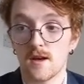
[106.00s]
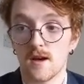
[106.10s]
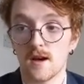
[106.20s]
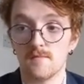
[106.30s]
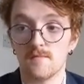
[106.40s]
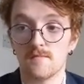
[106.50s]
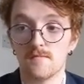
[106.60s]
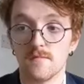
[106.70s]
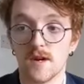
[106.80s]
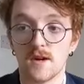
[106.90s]

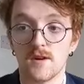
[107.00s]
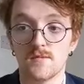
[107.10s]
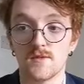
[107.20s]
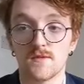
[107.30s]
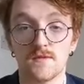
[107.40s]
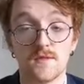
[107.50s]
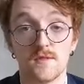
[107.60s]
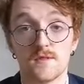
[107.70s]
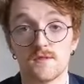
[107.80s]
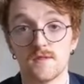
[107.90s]
My hopes for the
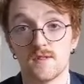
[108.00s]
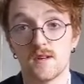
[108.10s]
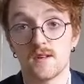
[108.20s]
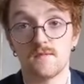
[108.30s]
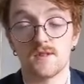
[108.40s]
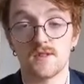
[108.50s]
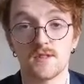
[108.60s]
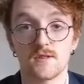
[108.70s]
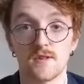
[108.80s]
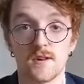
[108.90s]
future is that
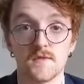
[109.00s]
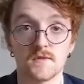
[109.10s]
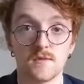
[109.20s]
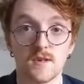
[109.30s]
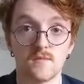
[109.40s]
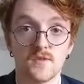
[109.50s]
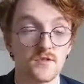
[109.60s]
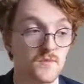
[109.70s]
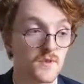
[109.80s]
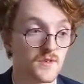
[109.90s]
Winchester Creatives will get more
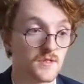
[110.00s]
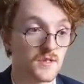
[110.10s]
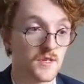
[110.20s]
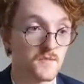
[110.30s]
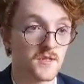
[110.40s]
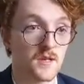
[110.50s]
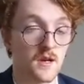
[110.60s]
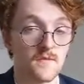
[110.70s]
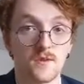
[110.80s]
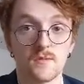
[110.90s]
sponsorships,
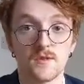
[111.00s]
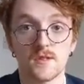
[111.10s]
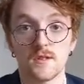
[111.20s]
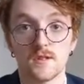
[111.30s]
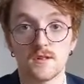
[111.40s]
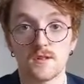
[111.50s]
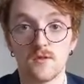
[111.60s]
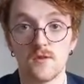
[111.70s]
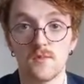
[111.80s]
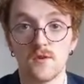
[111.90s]
have the opportunity to
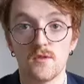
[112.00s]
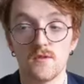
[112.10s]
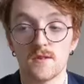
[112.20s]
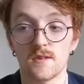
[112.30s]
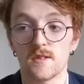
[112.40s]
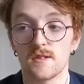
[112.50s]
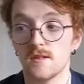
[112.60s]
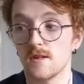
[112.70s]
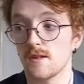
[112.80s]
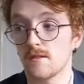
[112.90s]
grow more, and,
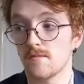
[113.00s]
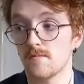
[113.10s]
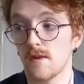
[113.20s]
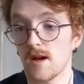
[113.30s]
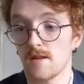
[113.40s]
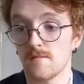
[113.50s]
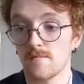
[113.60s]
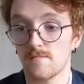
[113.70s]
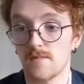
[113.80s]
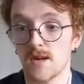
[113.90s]
you know,
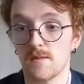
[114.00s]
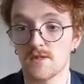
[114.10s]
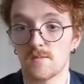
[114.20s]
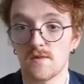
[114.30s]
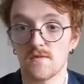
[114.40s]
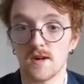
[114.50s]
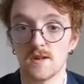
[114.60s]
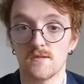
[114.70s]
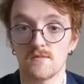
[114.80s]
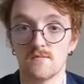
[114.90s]
be able to
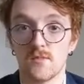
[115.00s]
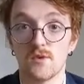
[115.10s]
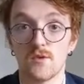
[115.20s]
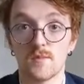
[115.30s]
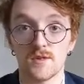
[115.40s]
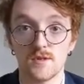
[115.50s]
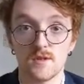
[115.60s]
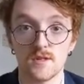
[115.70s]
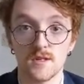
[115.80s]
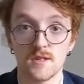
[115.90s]
provide more
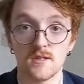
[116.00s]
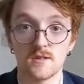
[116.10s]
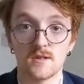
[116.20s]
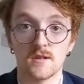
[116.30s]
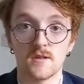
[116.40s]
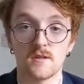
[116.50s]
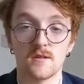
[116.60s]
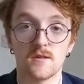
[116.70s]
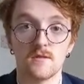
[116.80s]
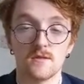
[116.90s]
opportunities to
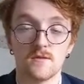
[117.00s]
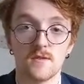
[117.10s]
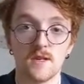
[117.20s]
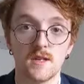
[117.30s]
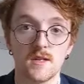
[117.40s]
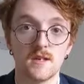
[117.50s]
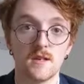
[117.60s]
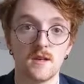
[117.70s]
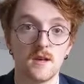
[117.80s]
those who need it.